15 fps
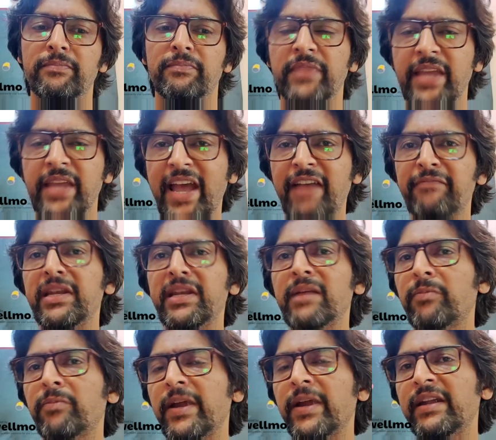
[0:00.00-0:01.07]
They have been
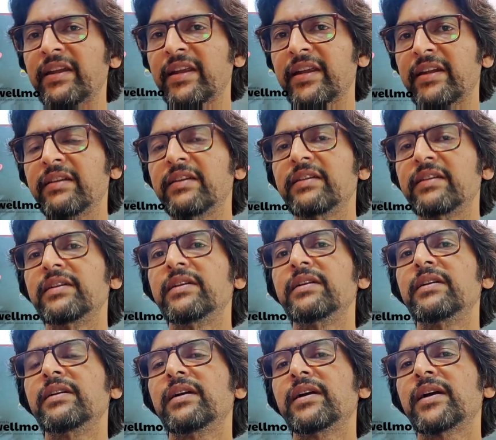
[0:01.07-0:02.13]
appointed
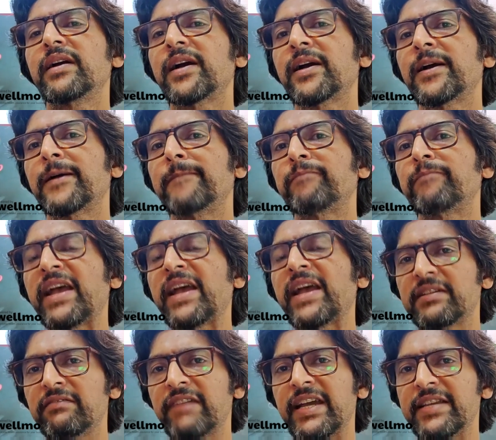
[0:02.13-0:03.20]
as
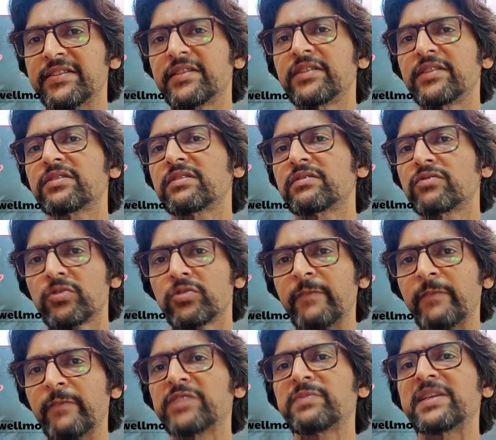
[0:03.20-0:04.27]
advisors. So
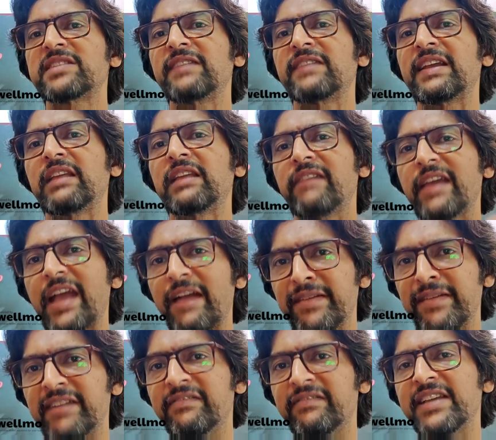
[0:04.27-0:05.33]
very specifically, we have an
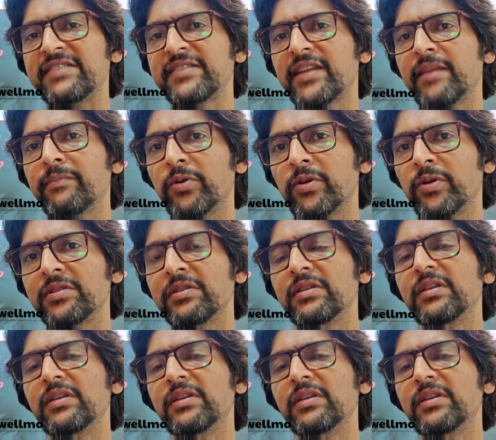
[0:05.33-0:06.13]
advisory board